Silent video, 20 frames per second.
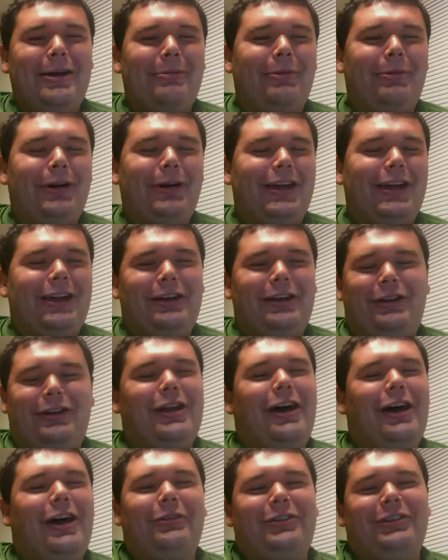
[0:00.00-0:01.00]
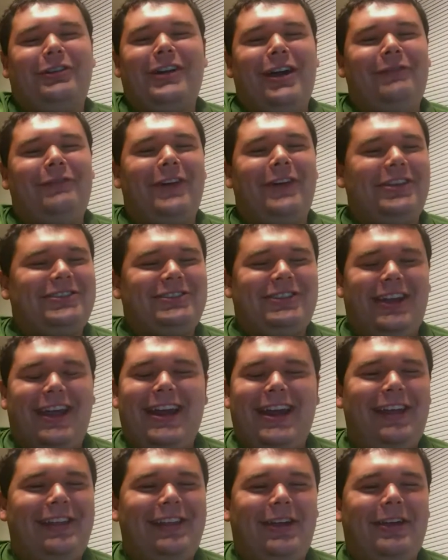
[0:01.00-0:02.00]
But no, you're not investing
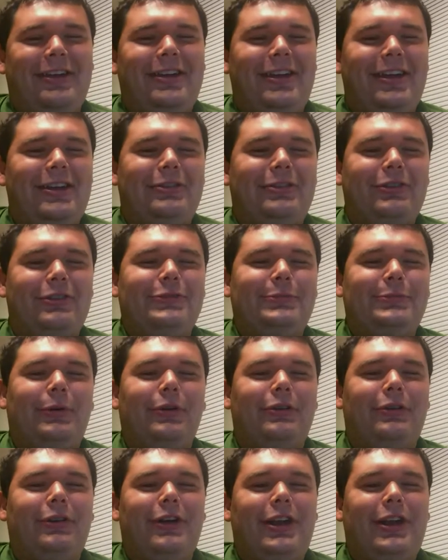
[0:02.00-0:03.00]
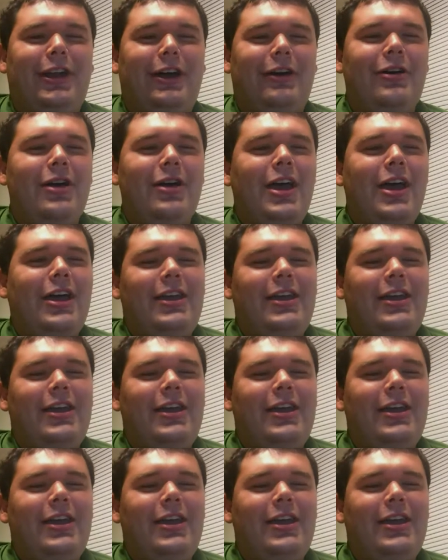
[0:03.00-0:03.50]
anything in Chris Polk right now.